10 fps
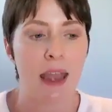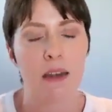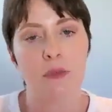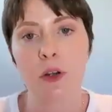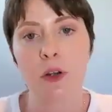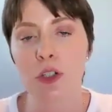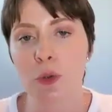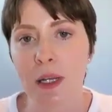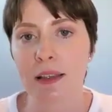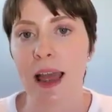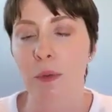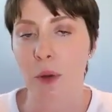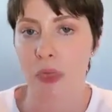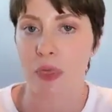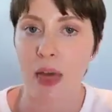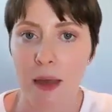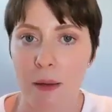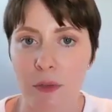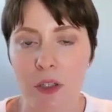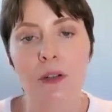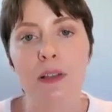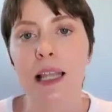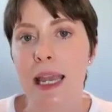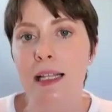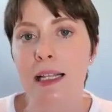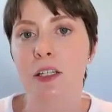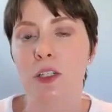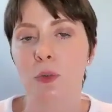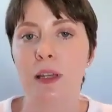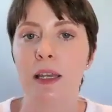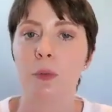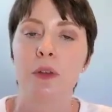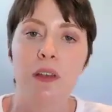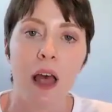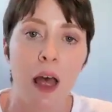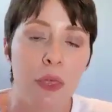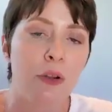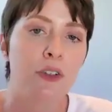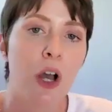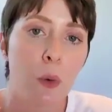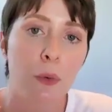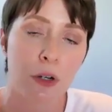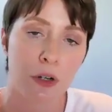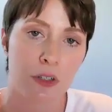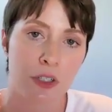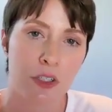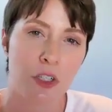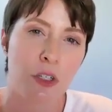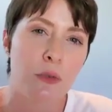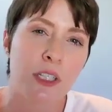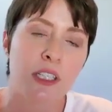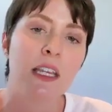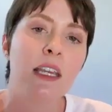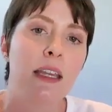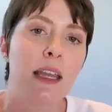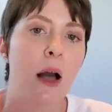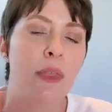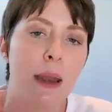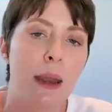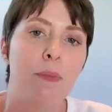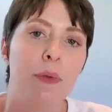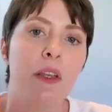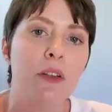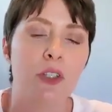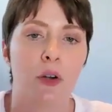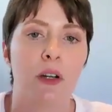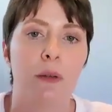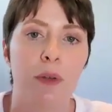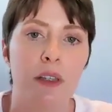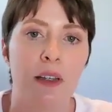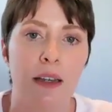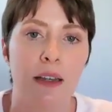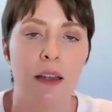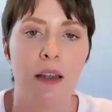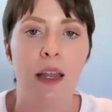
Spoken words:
And if you're doing that with them, you're likely doing it with other donors. Do you see how that builds credibility?